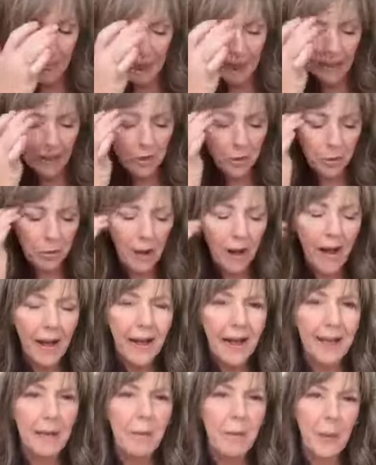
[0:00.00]

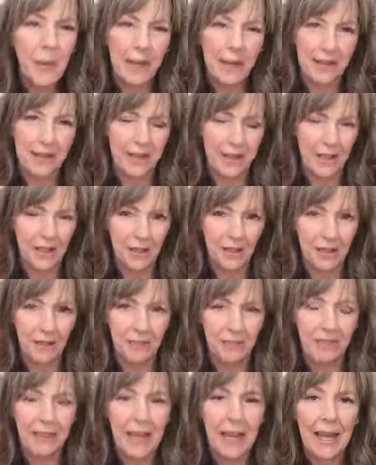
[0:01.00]
try
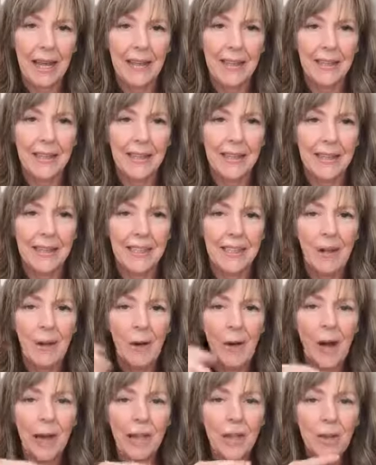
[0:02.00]
meditation. And,
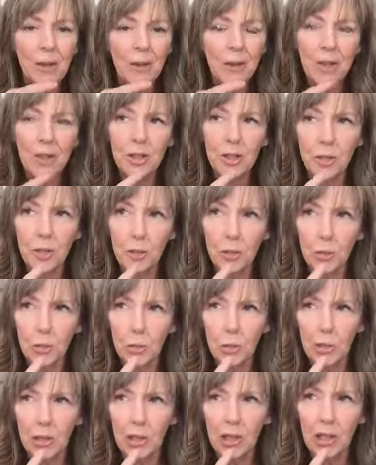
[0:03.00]
I used to do
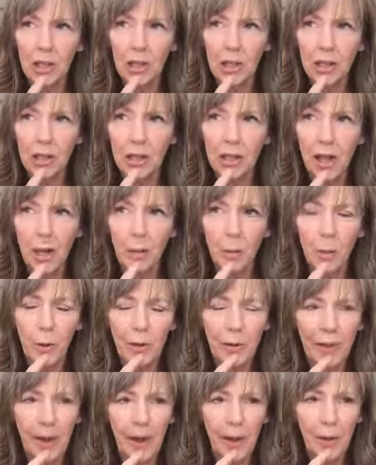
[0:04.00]
a lot more of
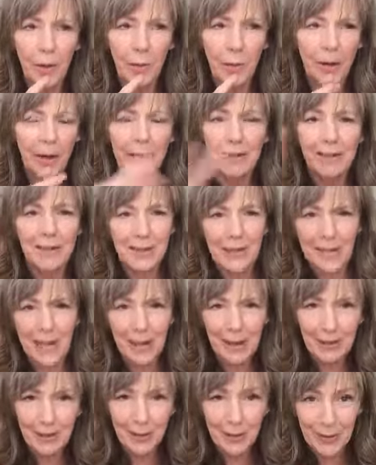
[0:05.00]
that when I lived in
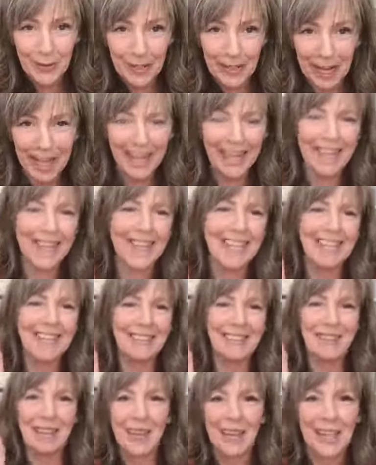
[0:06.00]
California.
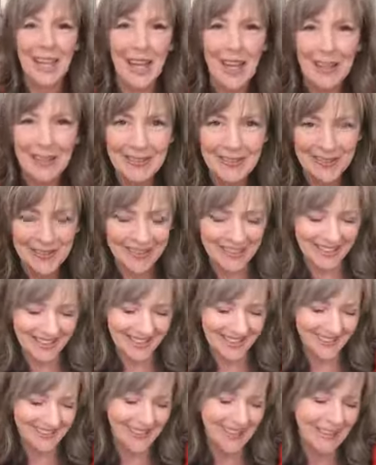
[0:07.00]
Very California
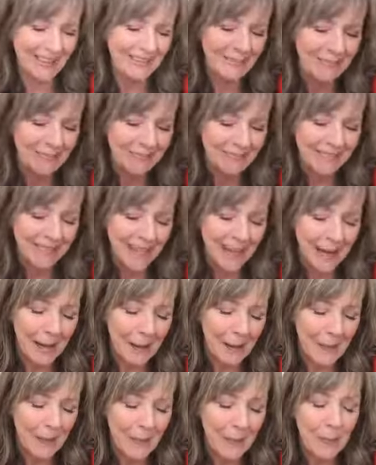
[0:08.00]
thing, right?
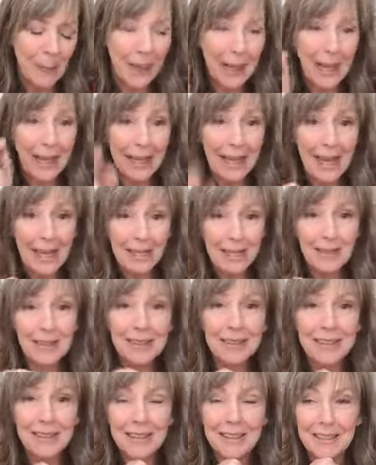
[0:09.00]
But I
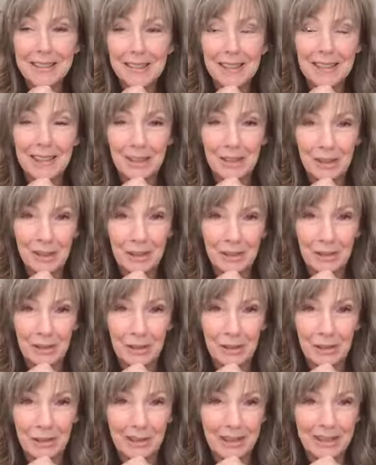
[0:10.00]
actually kind of started
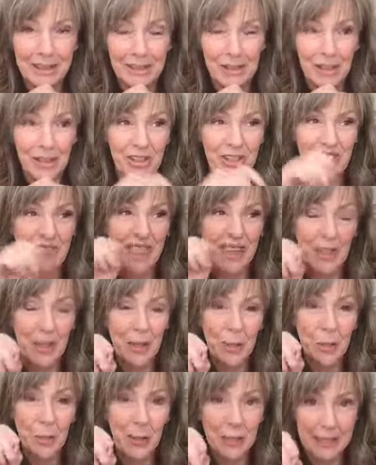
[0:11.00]
doing it just very
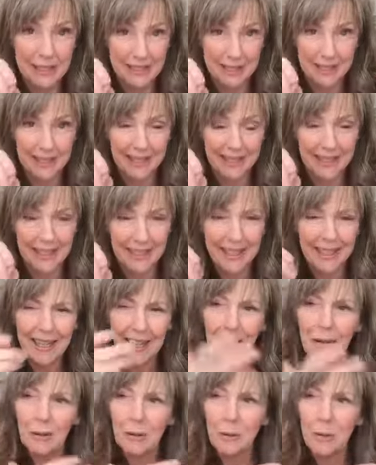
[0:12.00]
recently. And
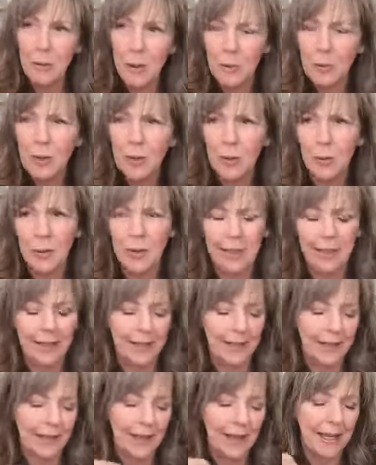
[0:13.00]
I remember doing it
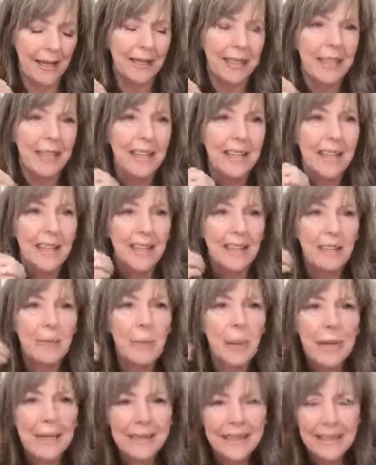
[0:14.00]
then. And the
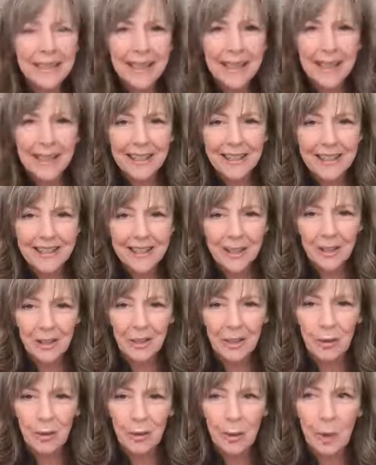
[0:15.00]
best thing I can tell
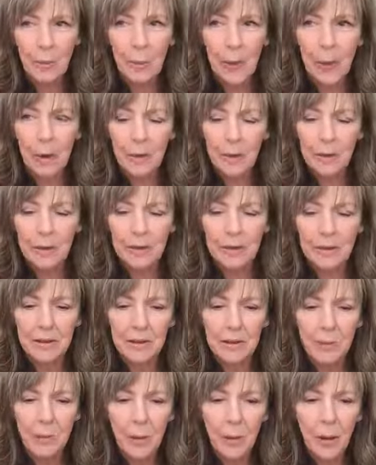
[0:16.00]
you about
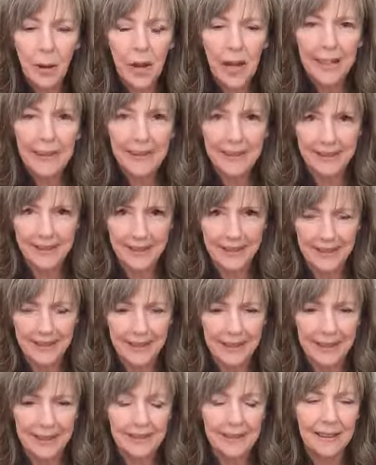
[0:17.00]
practicing
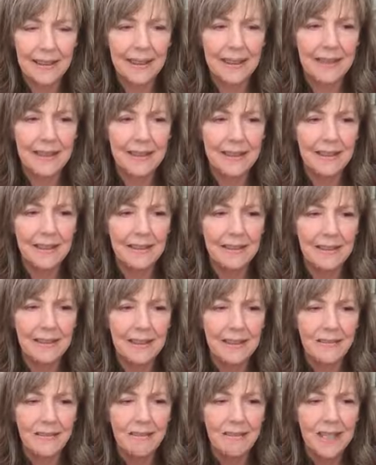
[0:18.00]
it is
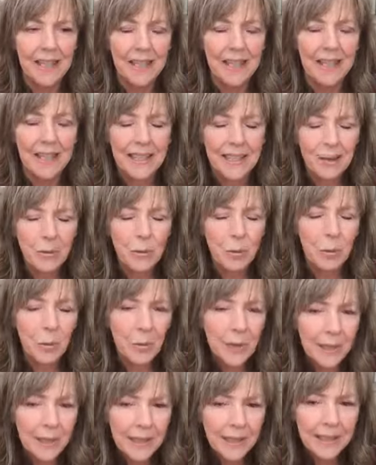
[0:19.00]
it
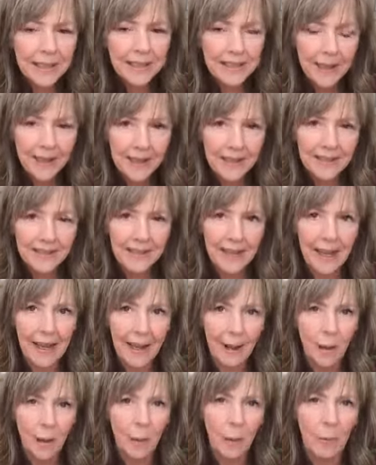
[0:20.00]
really does
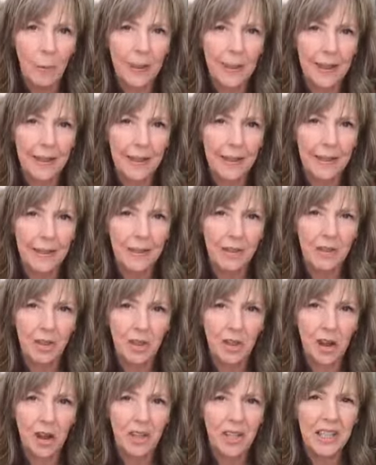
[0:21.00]
help in
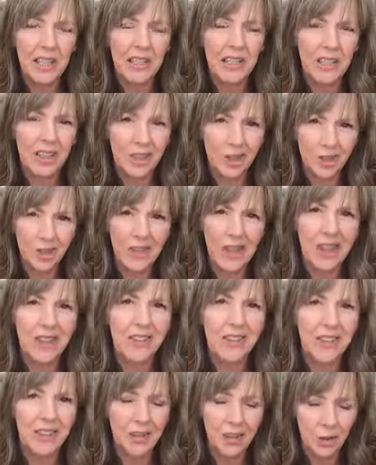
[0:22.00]
starting to learn how
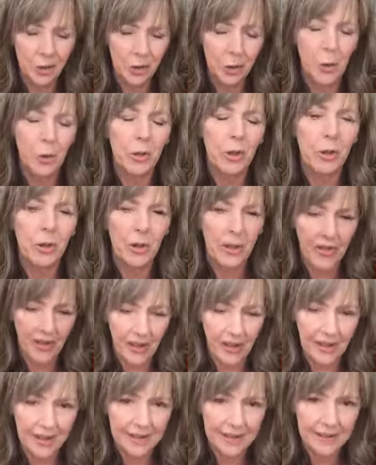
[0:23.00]
to control your
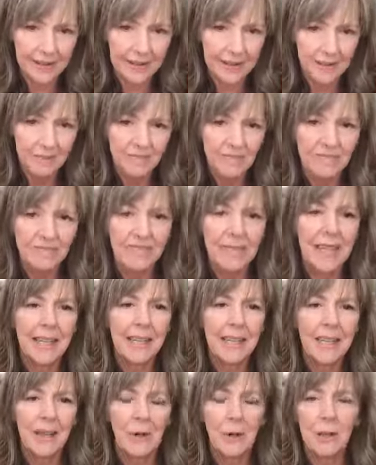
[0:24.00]
thoughts.
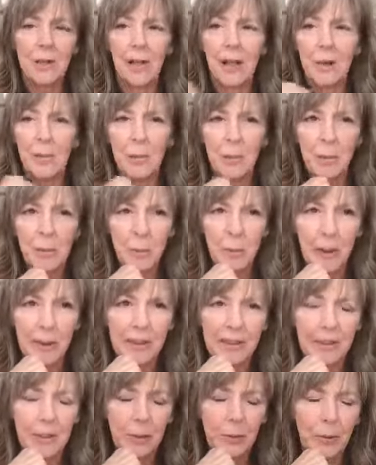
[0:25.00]
And, a lot of people
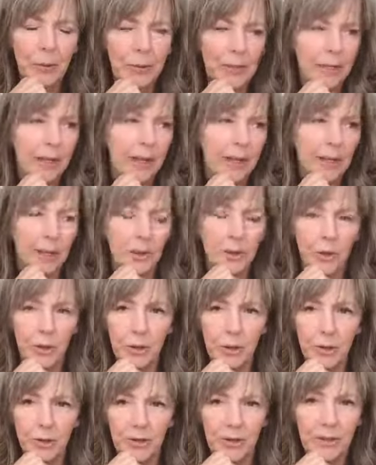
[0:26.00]
might think, well, you can't
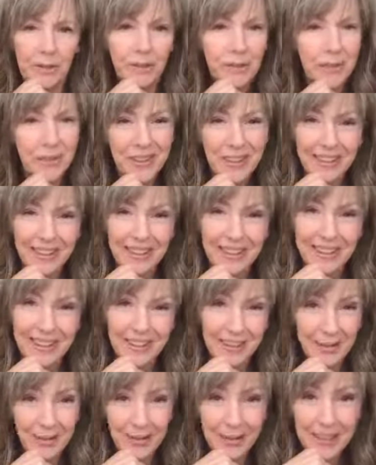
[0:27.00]
control your thoughts. Well,
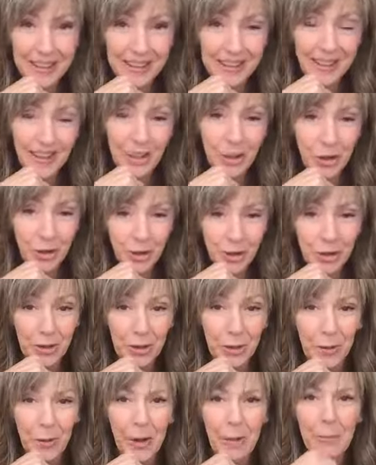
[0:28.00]
that's really not true.